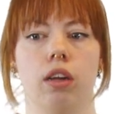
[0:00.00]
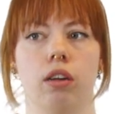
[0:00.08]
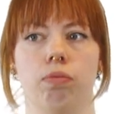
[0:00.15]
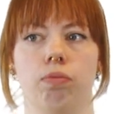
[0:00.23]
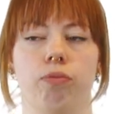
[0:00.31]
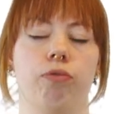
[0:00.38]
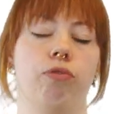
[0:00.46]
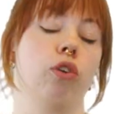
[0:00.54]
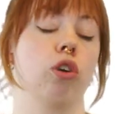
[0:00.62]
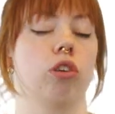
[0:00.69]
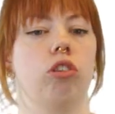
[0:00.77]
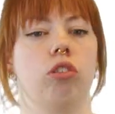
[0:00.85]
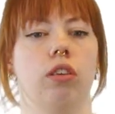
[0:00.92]

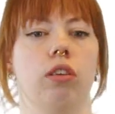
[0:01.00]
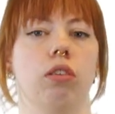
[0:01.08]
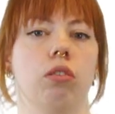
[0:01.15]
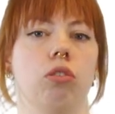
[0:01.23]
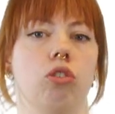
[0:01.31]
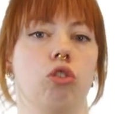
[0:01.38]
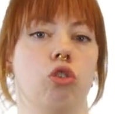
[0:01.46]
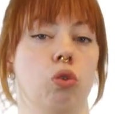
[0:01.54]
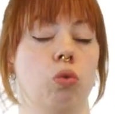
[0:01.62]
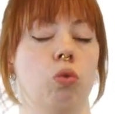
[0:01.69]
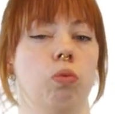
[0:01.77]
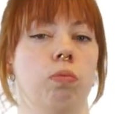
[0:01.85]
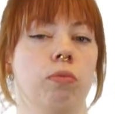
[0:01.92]
first
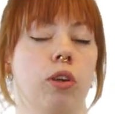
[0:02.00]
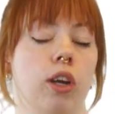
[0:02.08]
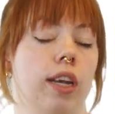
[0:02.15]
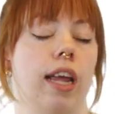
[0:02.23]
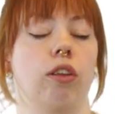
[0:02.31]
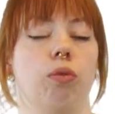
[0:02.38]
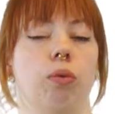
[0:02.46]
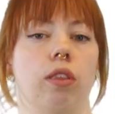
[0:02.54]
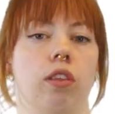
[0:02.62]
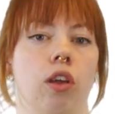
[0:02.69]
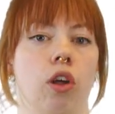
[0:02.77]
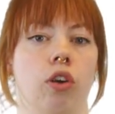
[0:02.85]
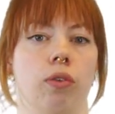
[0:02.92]
to connect with
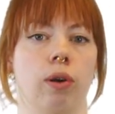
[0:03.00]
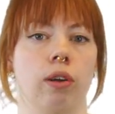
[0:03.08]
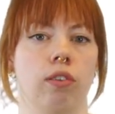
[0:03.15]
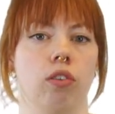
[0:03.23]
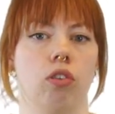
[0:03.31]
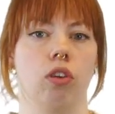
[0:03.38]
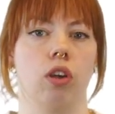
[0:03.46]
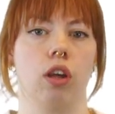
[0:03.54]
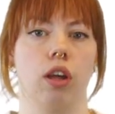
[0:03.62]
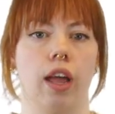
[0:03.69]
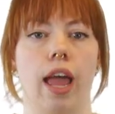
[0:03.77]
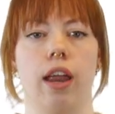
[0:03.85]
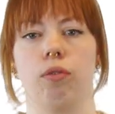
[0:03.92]
the other ones
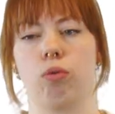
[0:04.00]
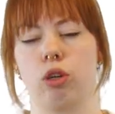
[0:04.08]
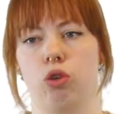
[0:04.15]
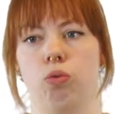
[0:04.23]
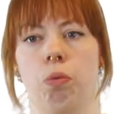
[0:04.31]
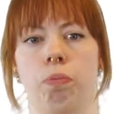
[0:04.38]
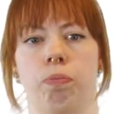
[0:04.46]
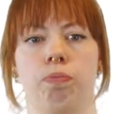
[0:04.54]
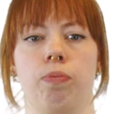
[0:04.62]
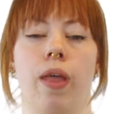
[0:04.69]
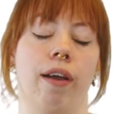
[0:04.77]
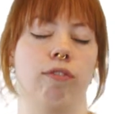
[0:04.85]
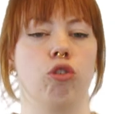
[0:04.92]
and which will
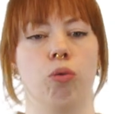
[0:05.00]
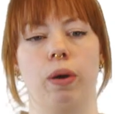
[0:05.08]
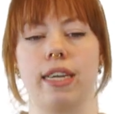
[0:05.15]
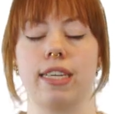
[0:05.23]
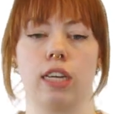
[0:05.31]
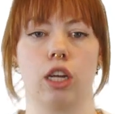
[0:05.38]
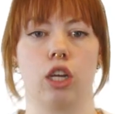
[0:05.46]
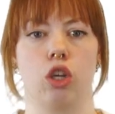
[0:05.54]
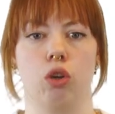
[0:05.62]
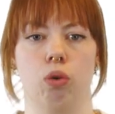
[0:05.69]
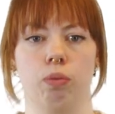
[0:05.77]
have to wait in a queue.